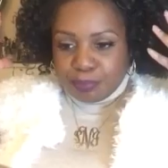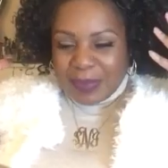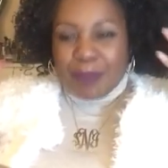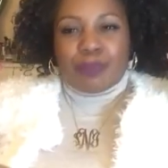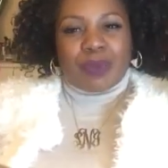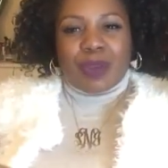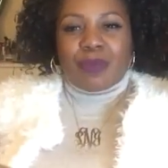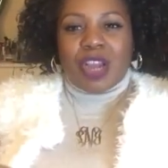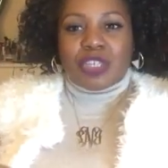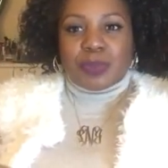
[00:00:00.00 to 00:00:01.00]
not
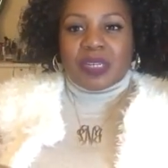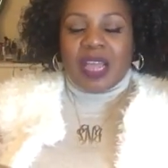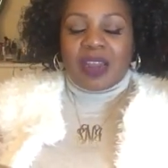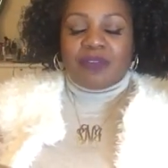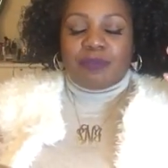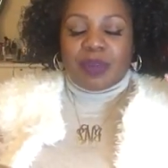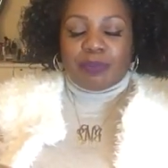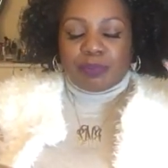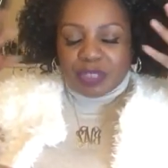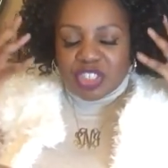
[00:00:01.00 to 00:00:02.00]
brainwashed, but kind of
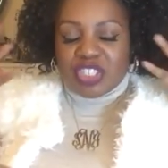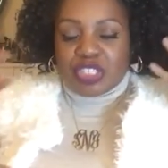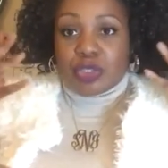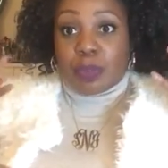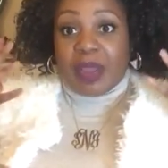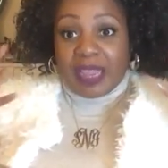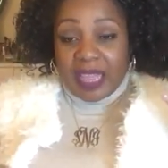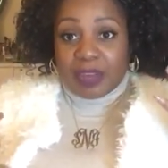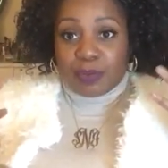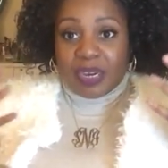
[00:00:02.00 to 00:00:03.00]
been pushed into my
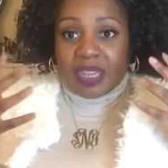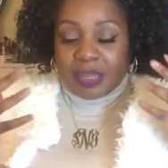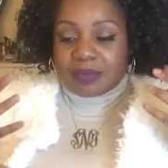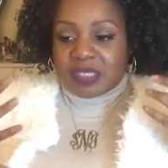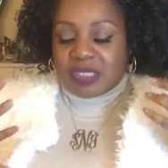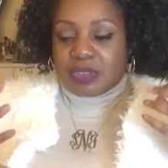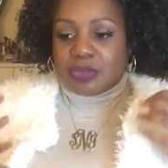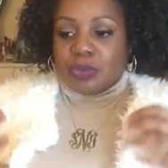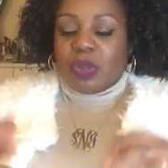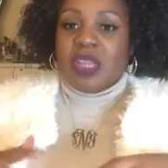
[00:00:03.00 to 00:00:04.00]
head when it comes to
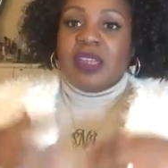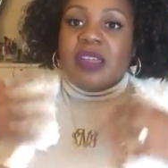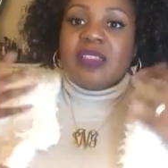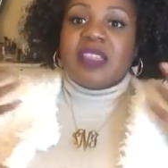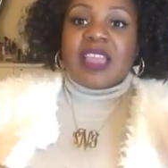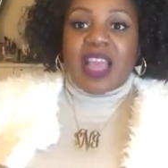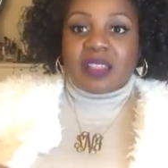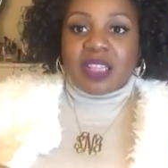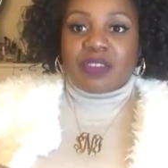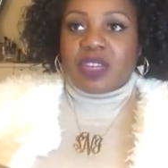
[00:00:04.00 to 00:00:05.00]
the
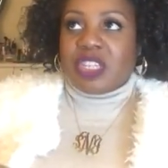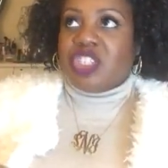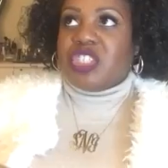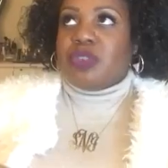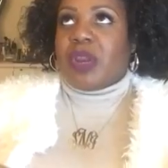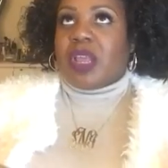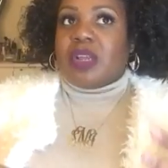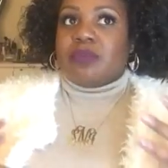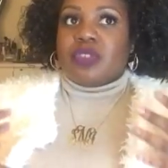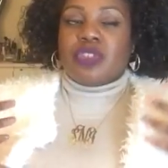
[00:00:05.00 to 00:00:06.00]
Catholic religion, when it
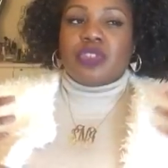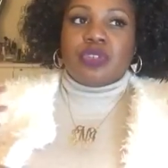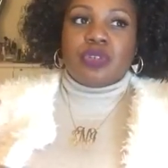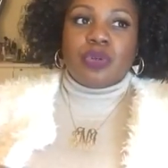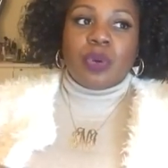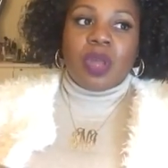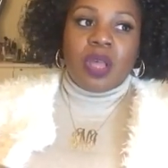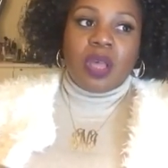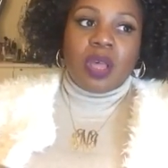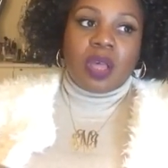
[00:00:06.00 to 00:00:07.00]
comes to
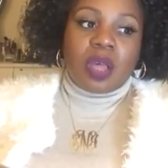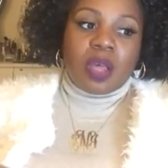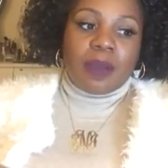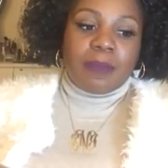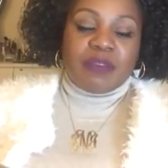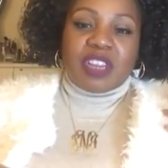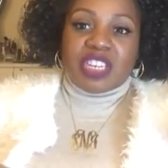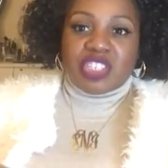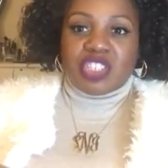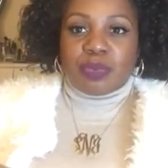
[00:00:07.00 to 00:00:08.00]
uh, my
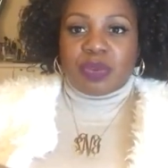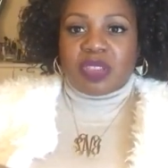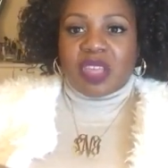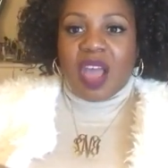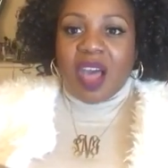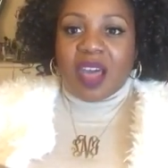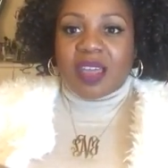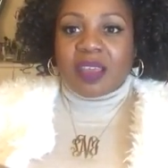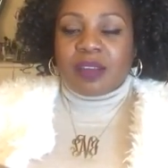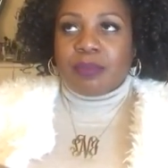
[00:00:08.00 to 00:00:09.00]
relationship with
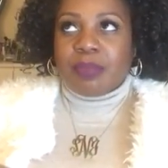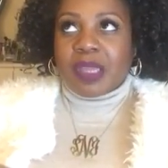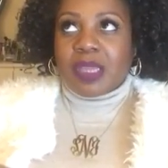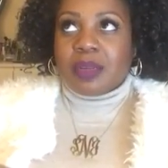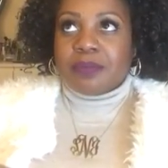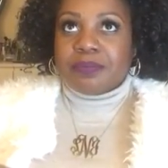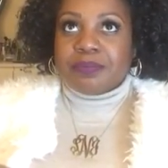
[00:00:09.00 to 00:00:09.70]
God. But